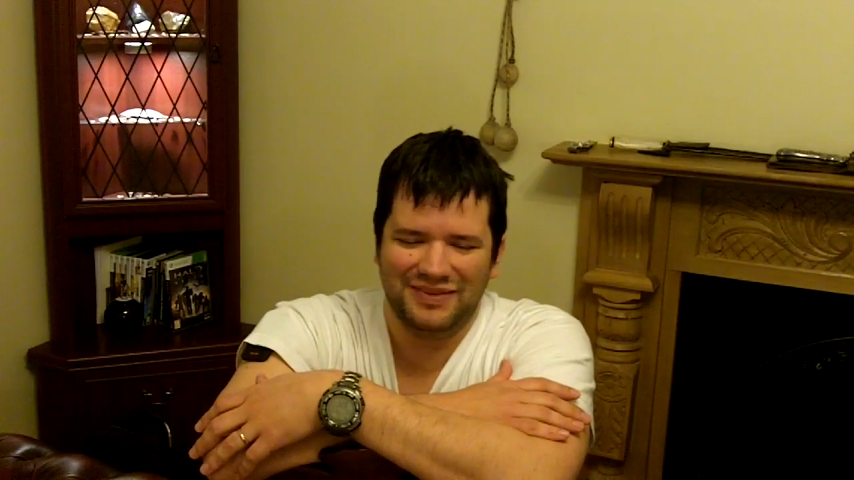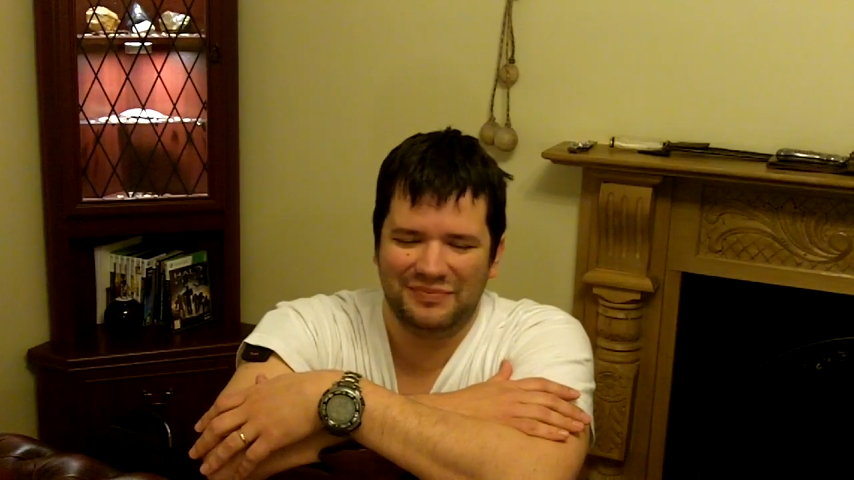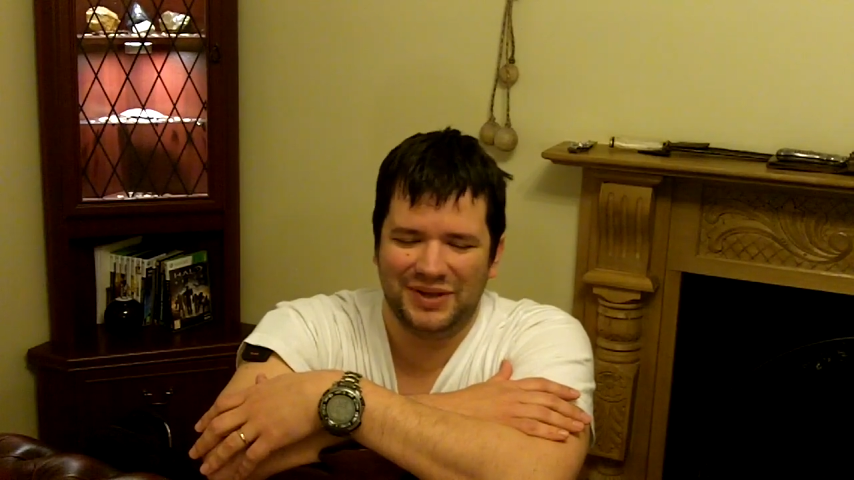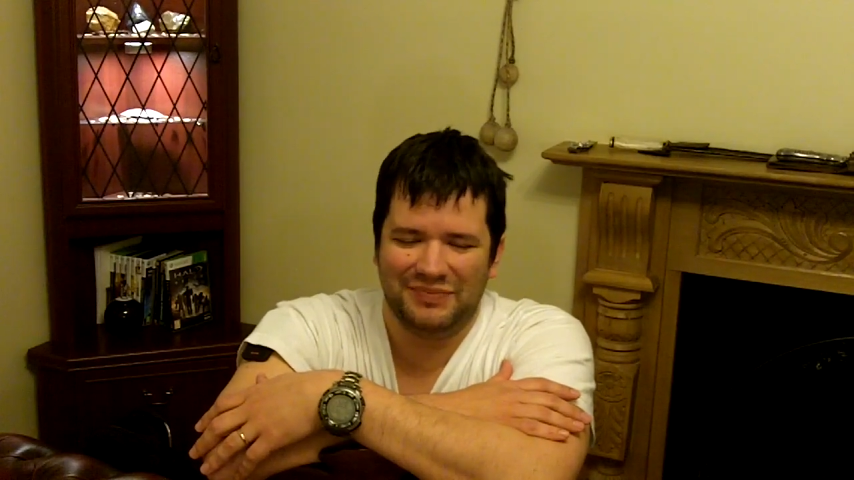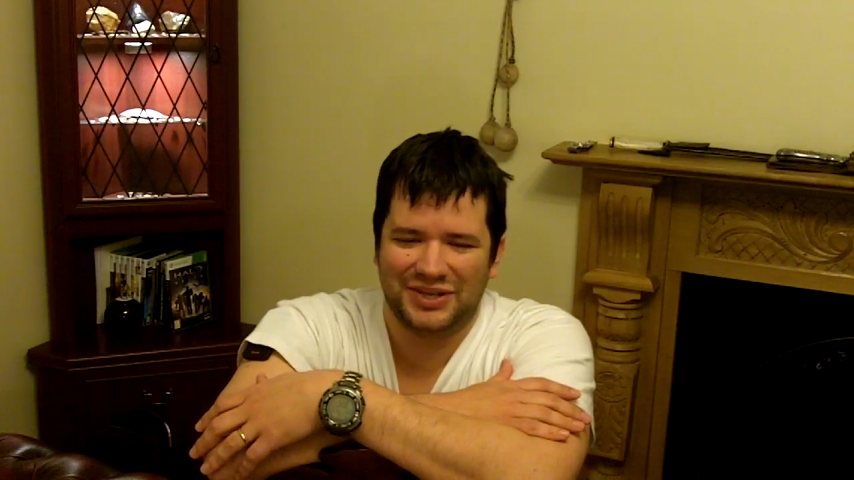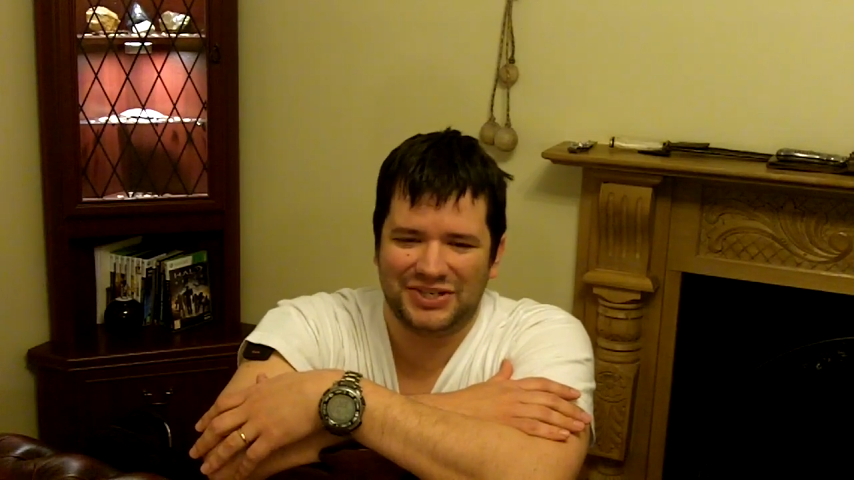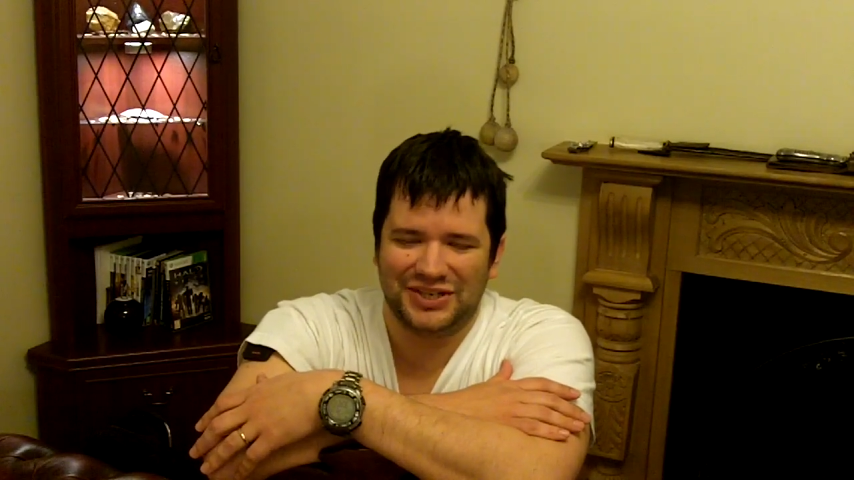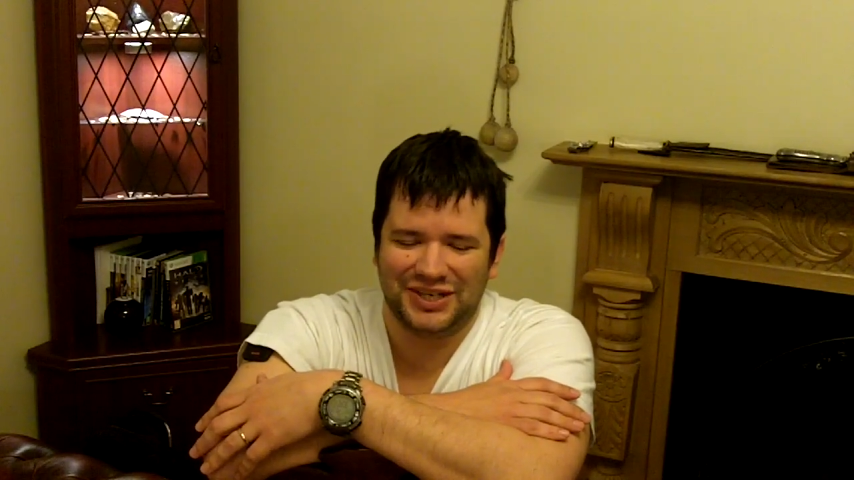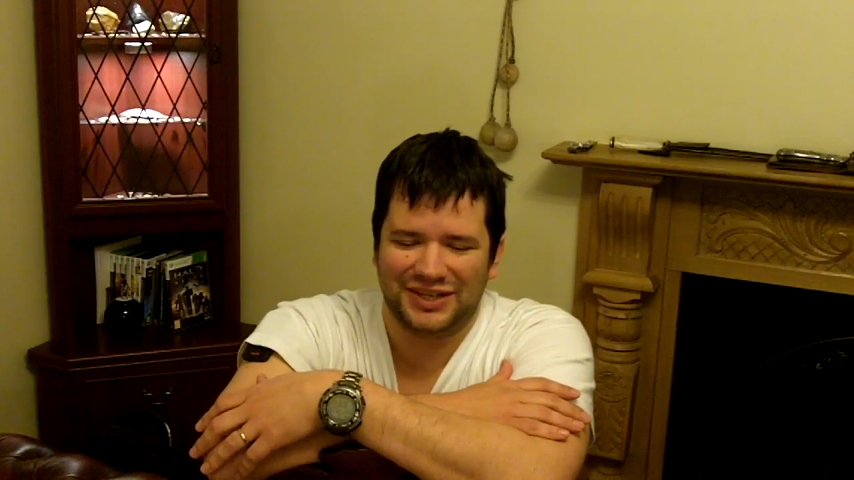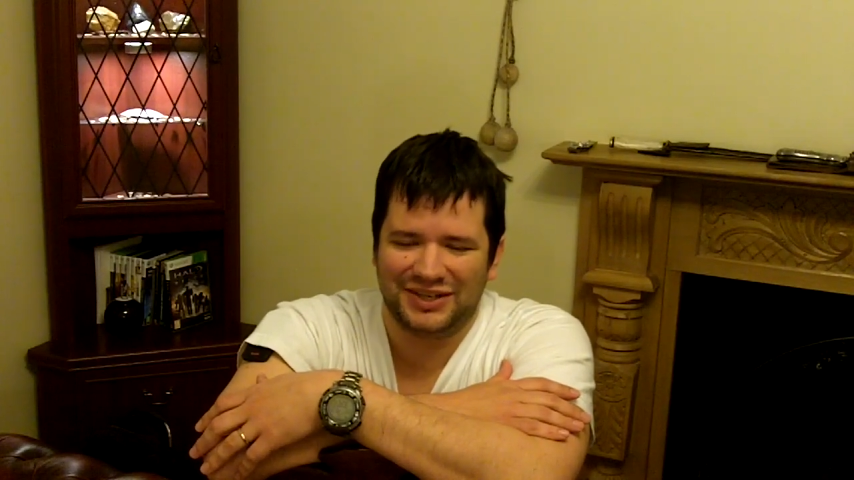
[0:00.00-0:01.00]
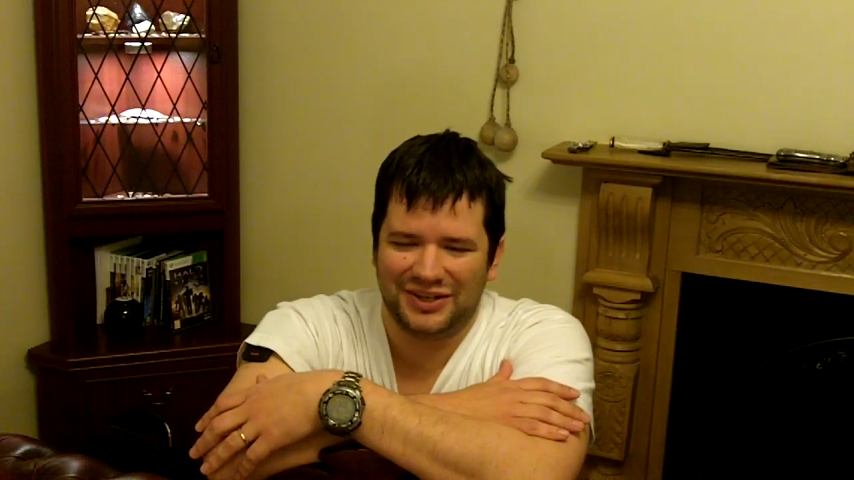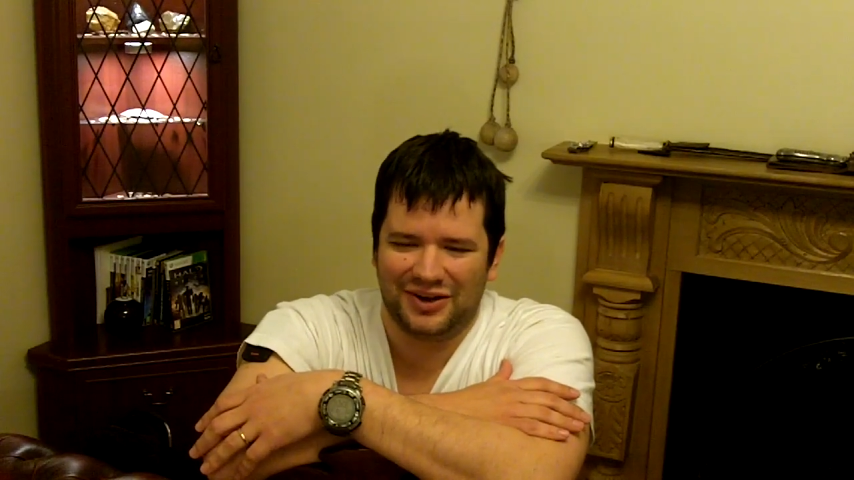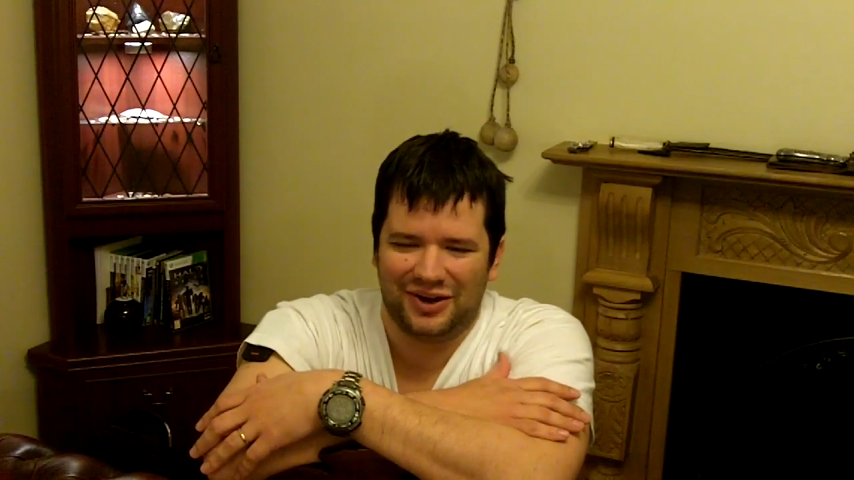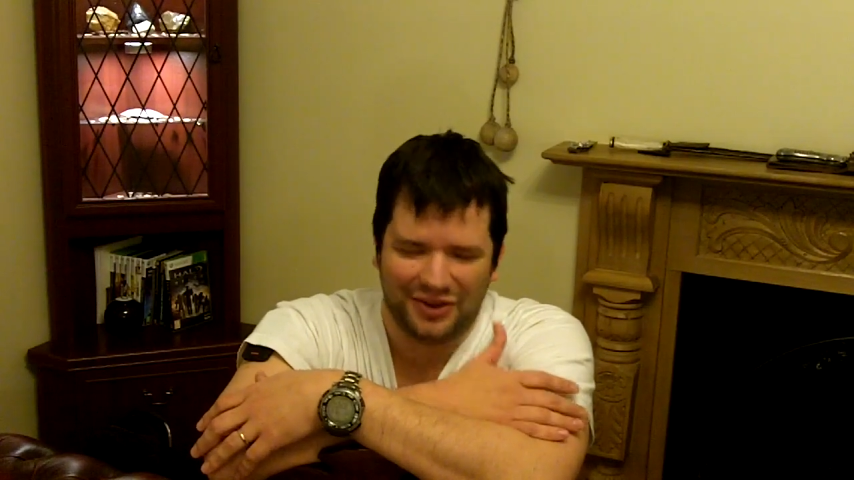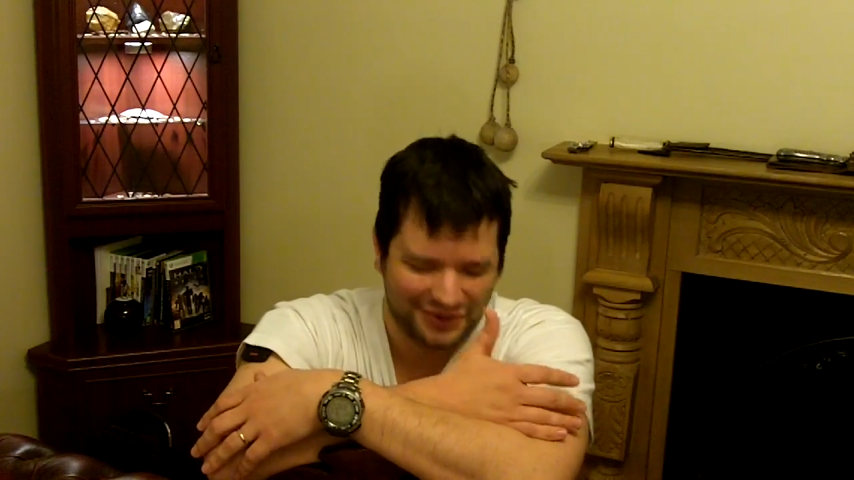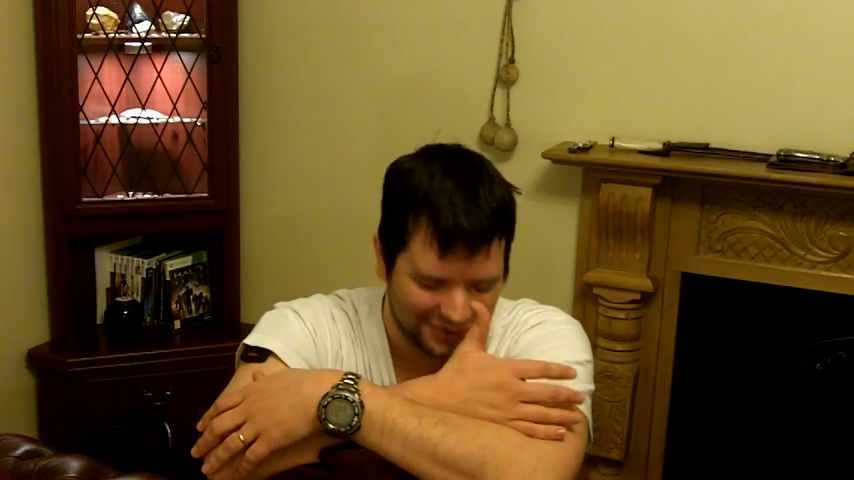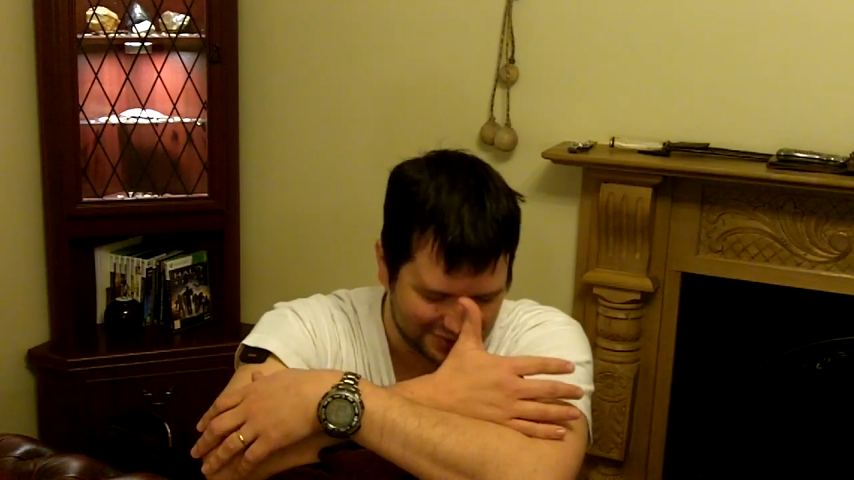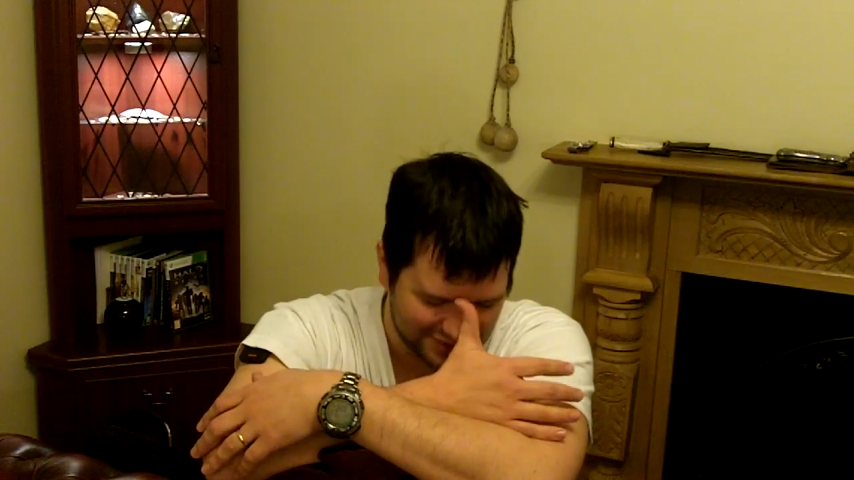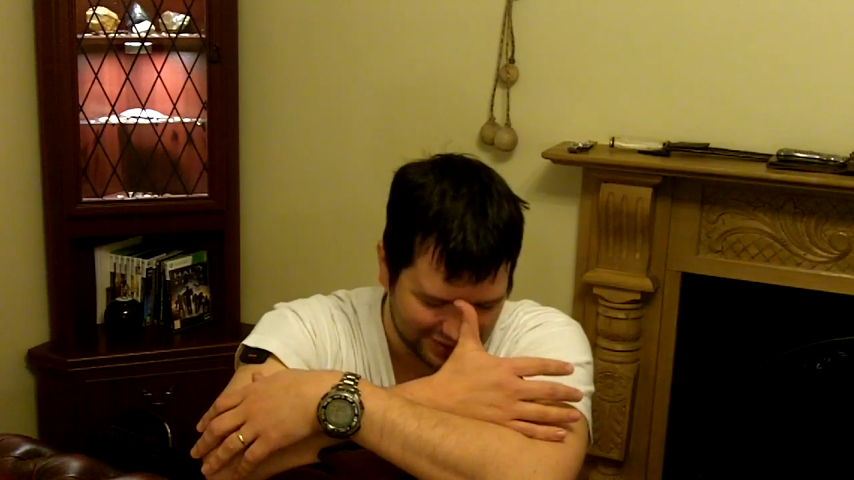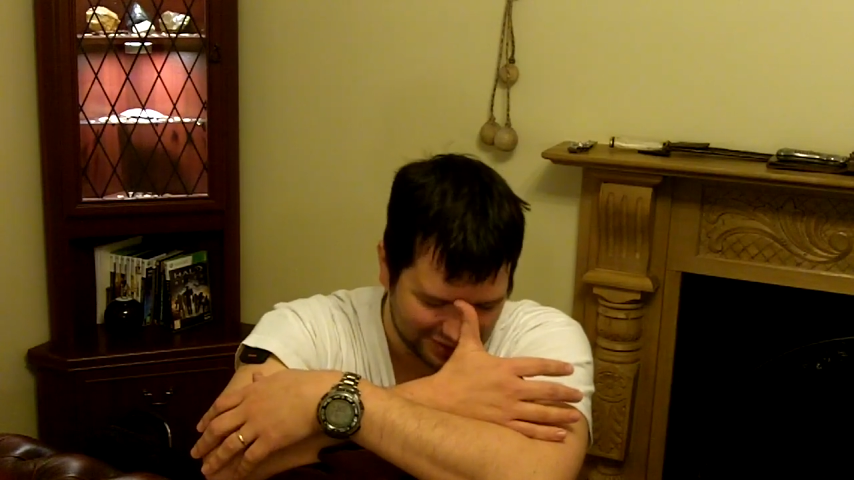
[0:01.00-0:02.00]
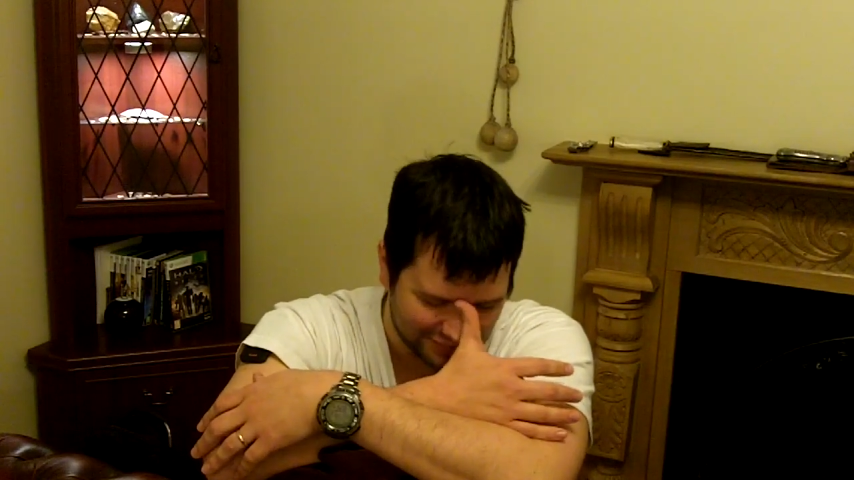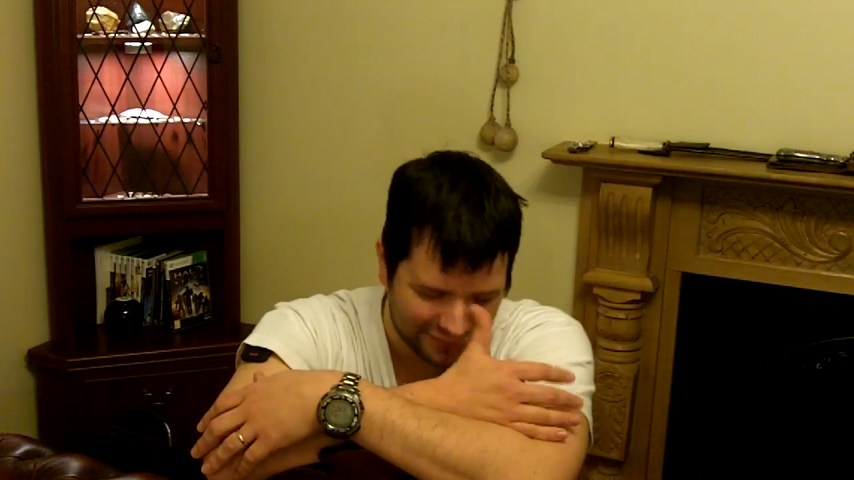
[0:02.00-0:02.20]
mentioning all those uh,